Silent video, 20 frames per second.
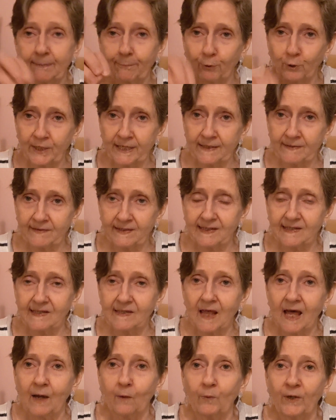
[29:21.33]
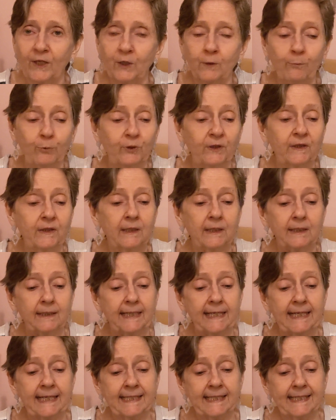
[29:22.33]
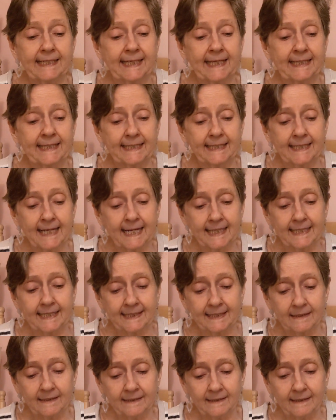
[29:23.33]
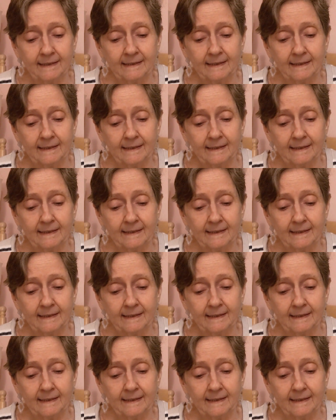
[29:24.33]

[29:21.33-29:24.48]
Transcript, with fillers: put it in the slot where you put the hand sanitizer.